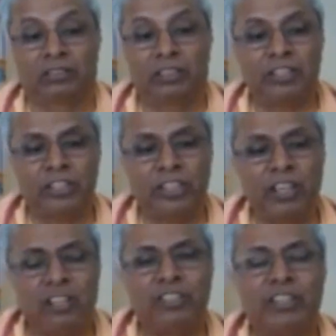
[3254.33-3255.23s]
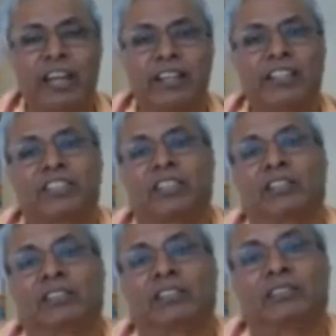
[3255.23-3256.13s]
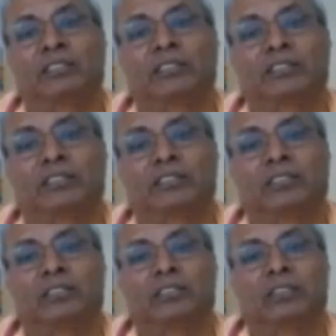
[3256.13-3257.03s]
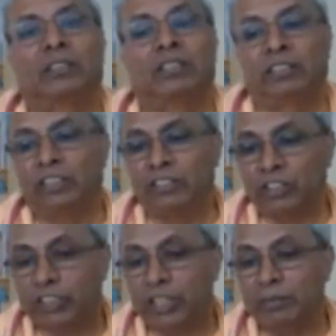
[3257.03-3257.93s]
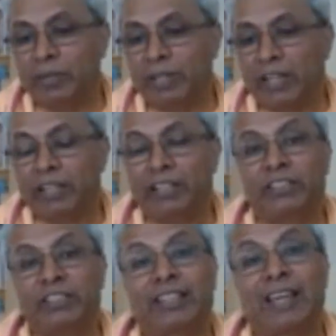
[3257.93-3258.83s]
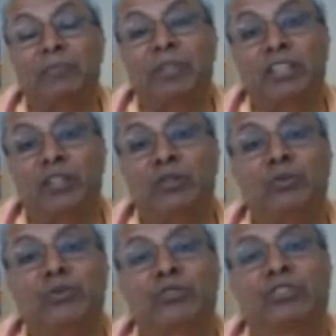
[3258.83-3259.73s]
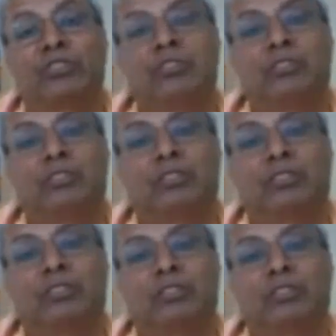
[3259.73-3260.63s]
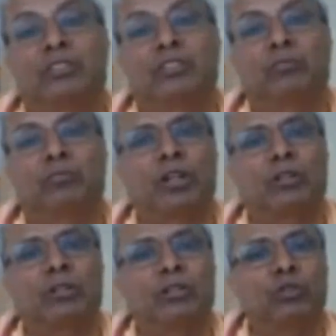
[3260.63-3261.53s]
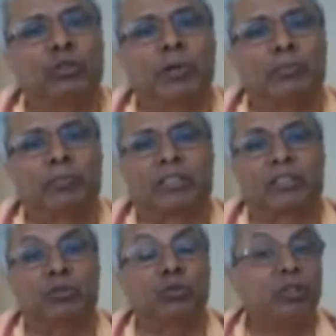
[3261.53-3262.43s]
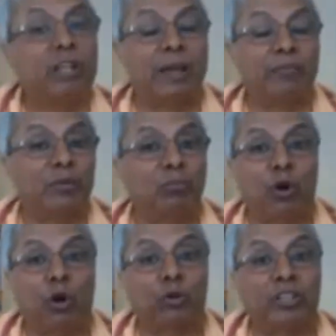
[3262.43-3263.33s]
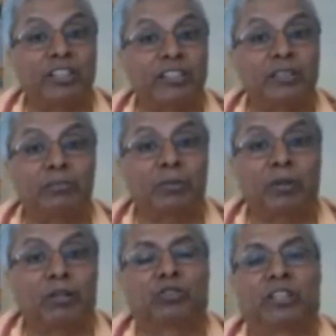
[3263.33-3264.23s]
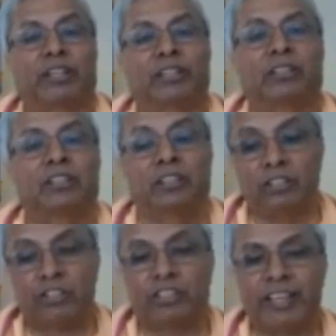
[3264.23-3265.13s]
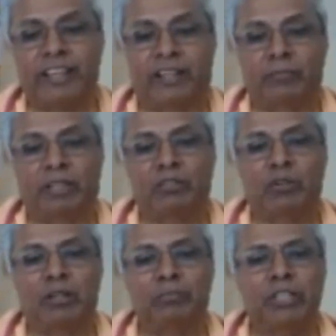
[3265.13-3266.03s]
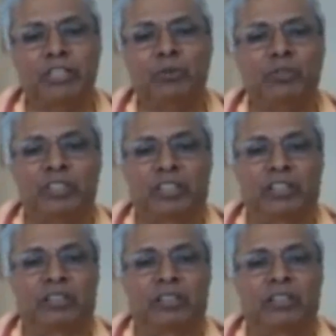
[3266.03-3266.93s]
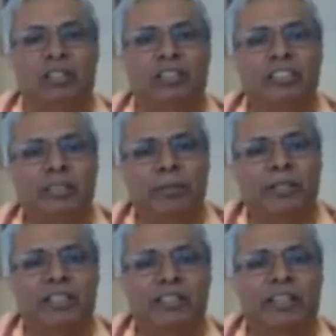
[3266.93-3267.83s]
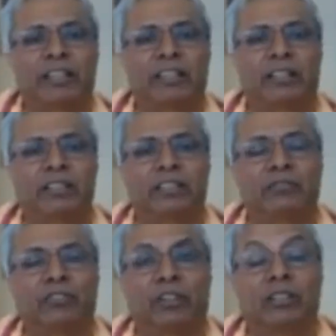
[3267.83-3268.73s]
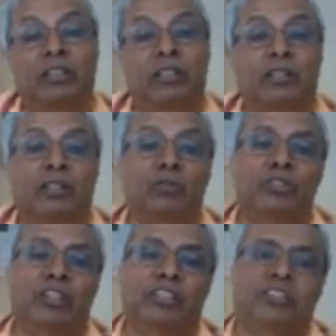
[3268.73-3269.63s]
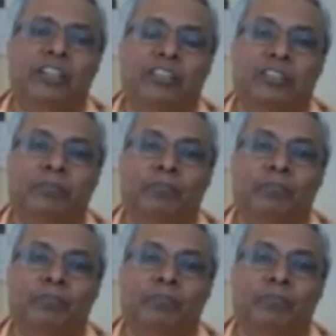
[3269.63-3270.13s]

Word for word: Just change the direction. Then the same energy can be used for good purpose. You don't have to borrow energy from outside. It is there, but you are misusing it, dissipating that energy for useless things.